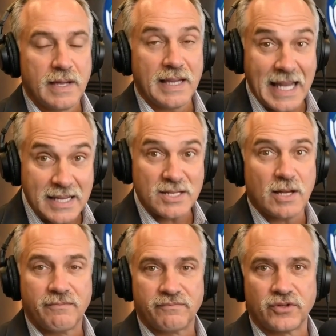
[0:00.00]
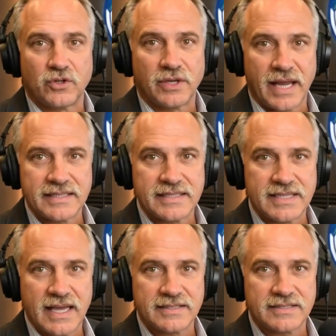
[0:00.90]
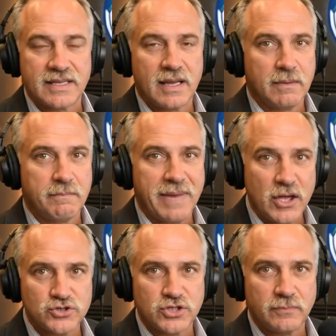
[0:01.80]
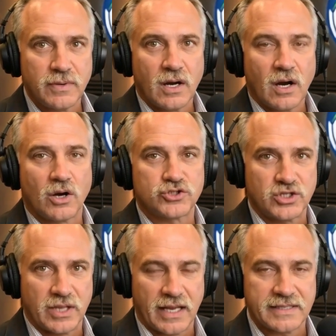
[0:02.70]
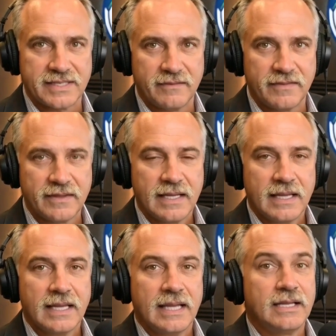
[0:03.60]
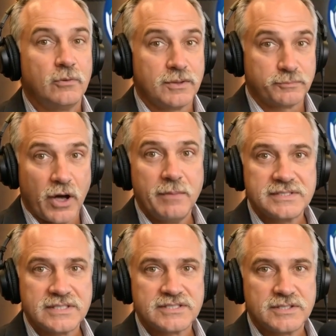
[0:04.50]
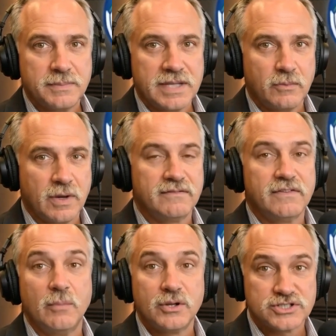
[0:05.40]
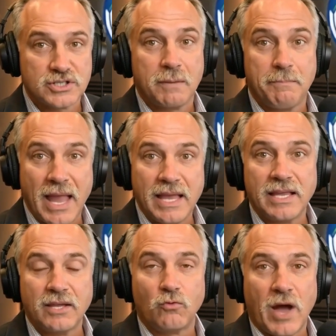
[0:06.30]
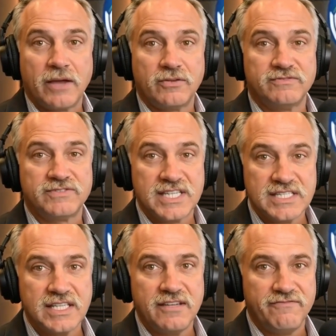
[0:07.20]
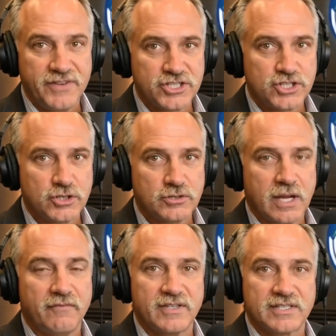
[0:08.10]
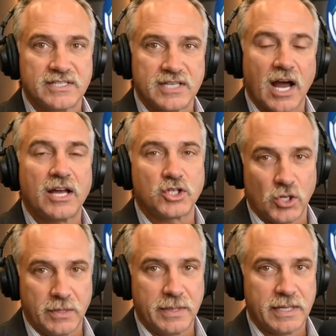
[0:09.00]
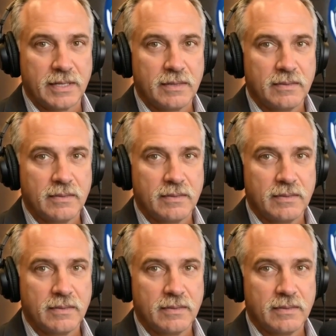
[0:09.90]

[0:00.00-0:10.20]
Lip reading: Next up for the United States, Belgium on July 7th, in what promises to be one of the most compelling round of 16 fixtures of this entire tournament.